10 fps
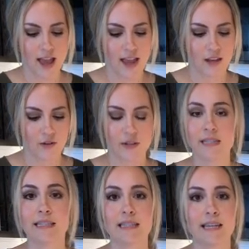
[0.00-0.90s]
and you can
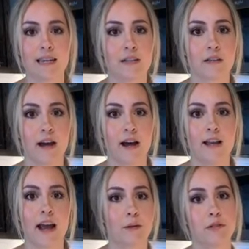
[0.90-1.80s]
see it's got an
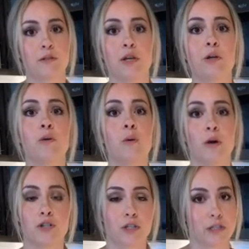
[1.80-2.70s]
absolutely
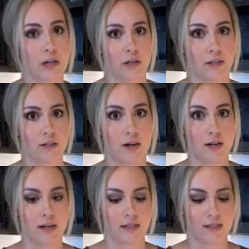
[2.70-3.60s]
gorgeous color
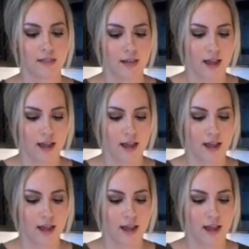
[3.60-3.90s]
on it.